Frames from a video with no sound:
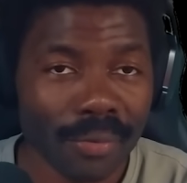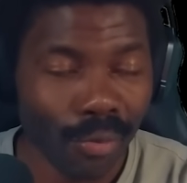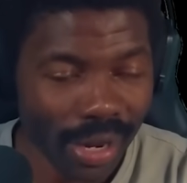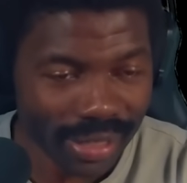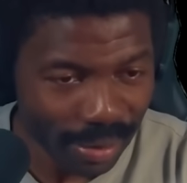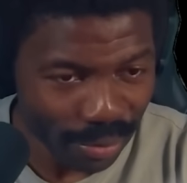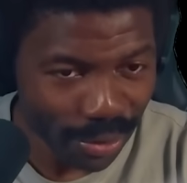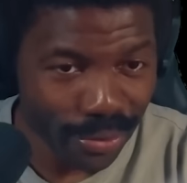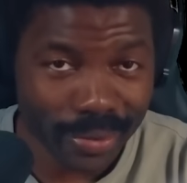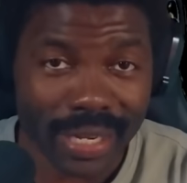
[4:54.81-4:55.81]
what they
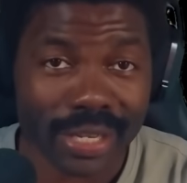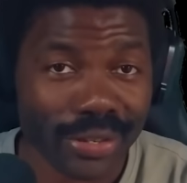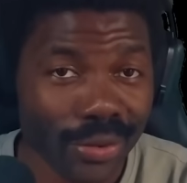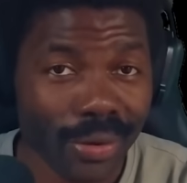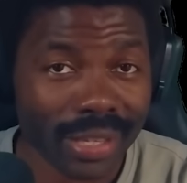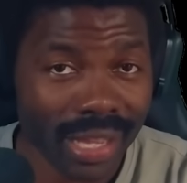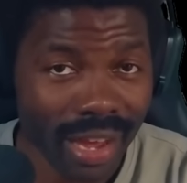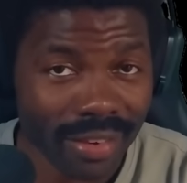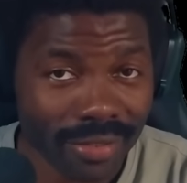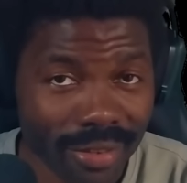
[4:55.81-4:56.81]
produce is not
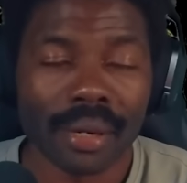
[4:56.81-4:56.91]
life,